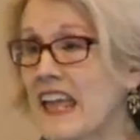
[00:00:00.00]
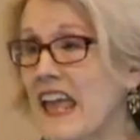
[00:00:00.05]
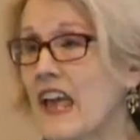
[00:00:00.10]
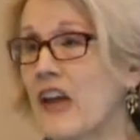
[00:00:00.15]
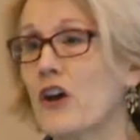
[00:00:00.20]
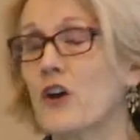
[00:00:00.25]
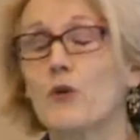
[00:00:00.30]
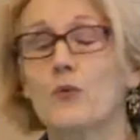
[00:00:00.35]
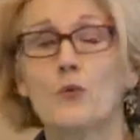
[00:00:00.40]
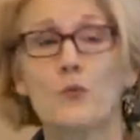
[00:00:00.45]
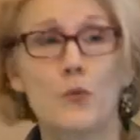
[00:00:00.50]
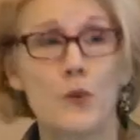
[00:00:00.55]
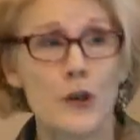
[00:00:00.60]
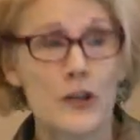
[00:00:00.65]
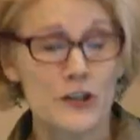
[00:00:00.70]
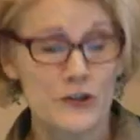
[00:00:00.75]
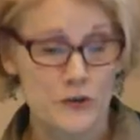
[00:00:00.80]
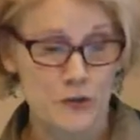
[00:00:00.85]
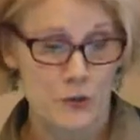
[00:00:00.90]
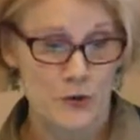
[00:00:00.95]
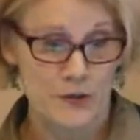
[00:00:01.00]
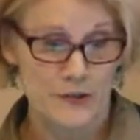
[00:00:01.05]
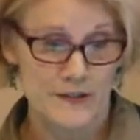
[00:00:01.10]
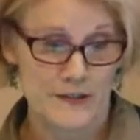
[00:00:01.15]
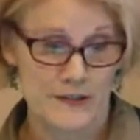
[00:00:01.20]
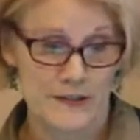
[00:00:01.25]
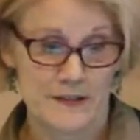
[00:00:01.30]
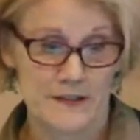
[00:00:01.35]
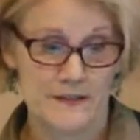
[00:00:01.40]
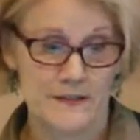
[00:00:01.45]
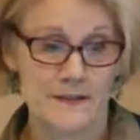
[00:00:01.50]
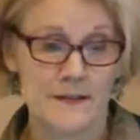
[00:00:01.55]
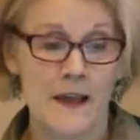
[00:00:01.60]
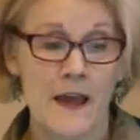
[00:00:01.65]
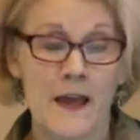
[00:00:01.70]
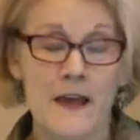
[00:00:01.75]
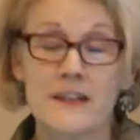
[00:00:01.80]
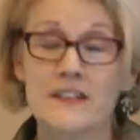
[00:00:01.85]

care, resources,